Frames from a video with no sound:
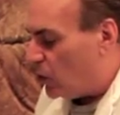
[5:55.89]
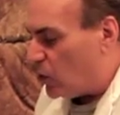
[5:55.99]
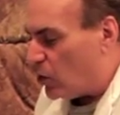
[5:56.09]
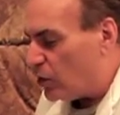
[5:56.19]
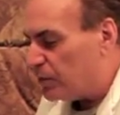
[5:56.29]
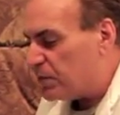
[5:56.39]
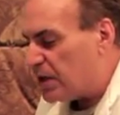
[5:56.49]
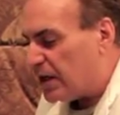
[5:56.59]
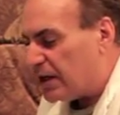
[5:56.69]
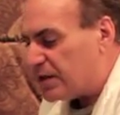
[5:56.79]
or
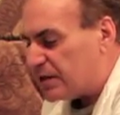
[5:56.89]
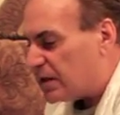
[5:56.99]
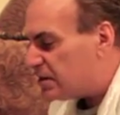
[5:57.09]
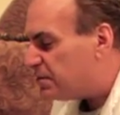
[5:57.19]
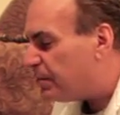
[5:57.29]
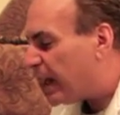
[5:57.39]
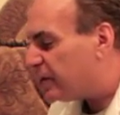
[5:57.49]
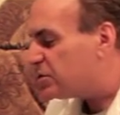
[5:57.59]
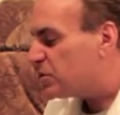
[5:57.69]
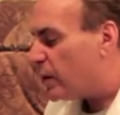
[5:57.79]
uh,
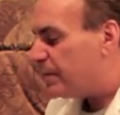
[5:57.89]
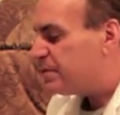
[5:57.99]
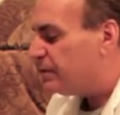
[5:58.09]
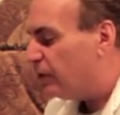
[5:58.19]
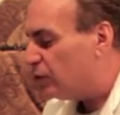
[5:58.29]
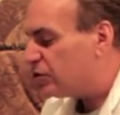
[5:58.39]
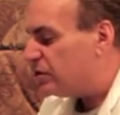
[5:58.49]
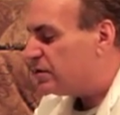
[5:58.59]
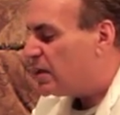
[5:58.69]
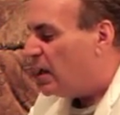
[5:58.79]
bad scrapes,
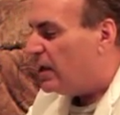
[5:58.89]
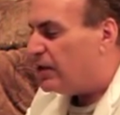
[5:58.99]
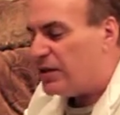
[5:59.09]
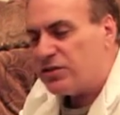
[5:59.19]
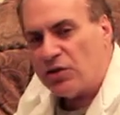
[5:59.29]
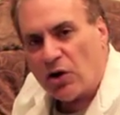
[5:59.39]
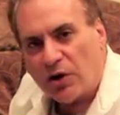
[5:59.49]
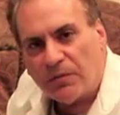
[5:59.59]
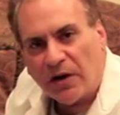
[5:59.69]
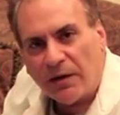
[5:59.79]
avulsions. These
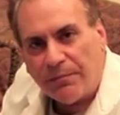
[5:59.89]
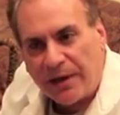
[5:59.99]
are, are